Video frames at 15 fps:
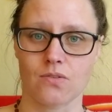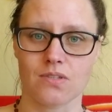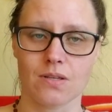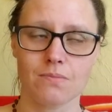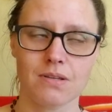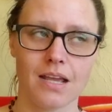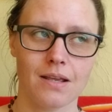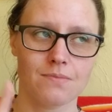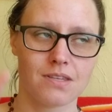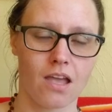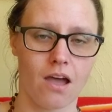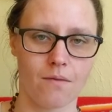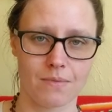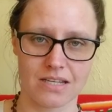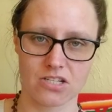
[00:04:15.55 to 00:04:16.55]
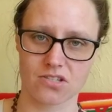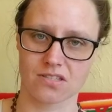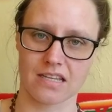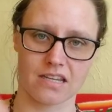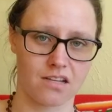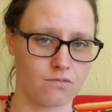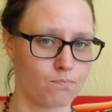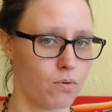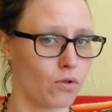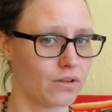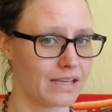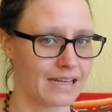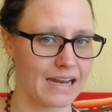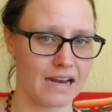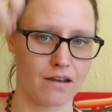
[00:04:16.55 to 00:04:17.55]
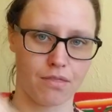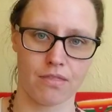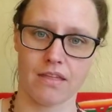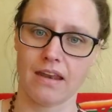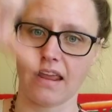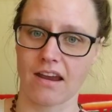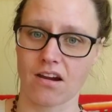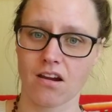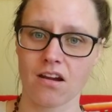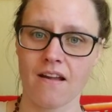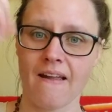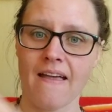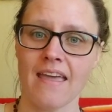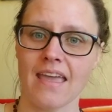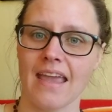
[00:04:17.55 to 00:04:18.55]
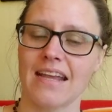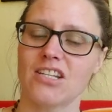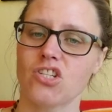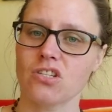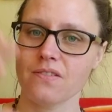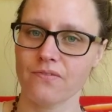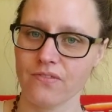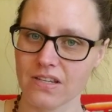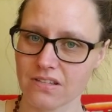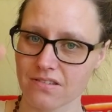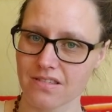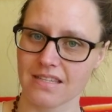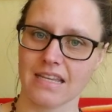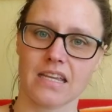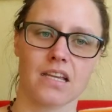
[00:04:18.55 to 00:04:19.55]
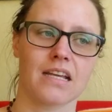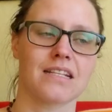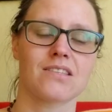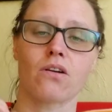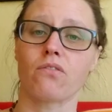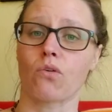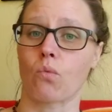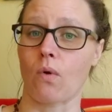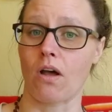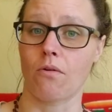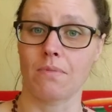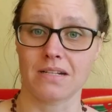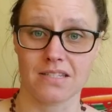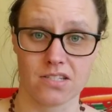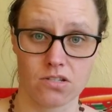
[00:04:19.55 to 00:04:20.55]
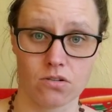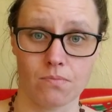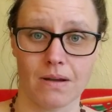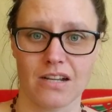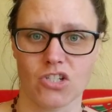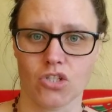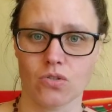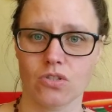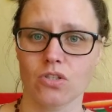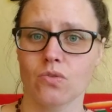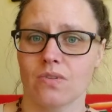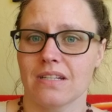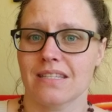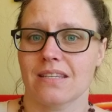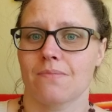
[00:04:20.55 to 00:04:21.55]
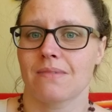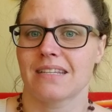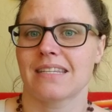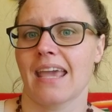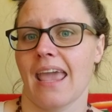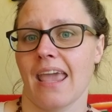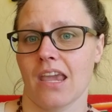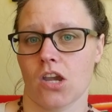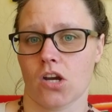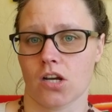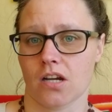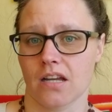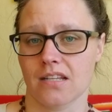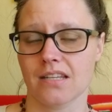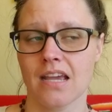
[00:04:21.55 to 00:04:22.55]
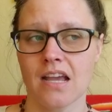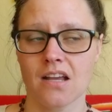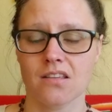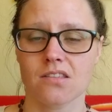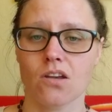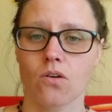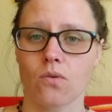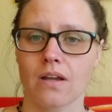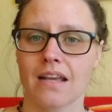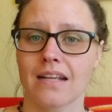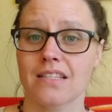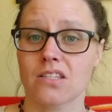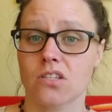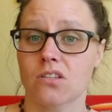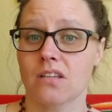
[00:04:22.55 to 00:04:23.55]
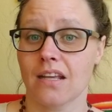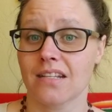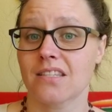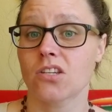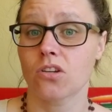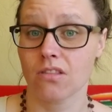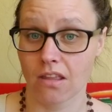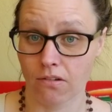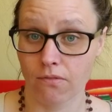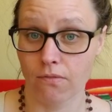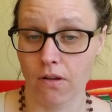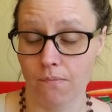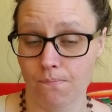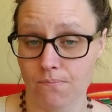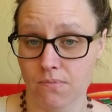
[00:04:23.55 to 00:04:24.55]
Sometimes just like pulling it out of thin air, it just feels like it's overwhelmed. It's too much. You need something to anchor it. So it's good.